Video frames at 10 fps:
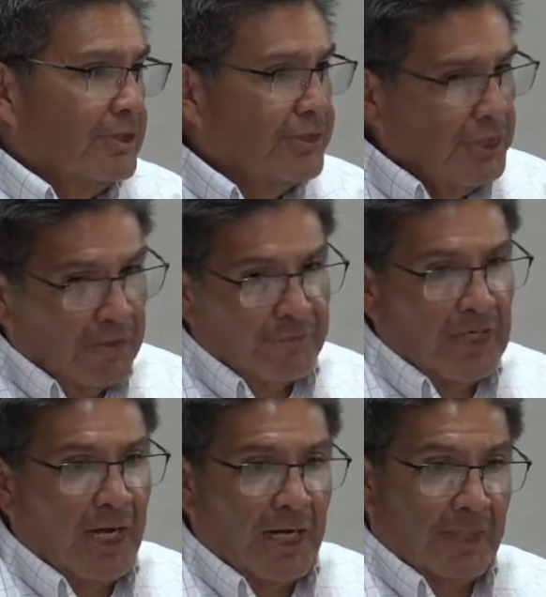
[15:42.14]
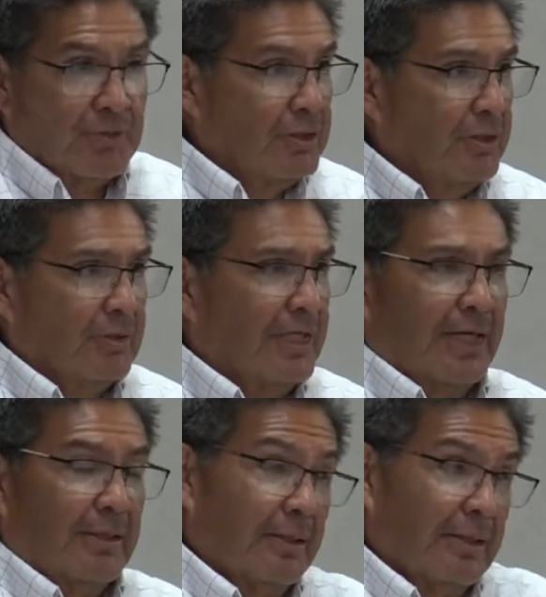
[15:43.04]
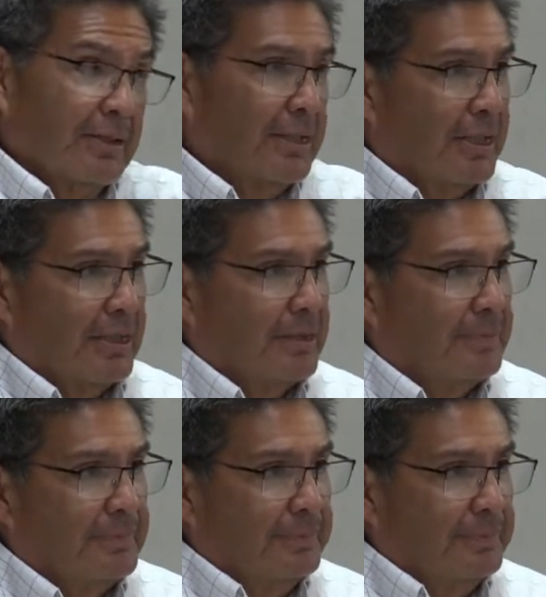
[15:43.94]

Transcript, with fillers: Tough times, you know, like um,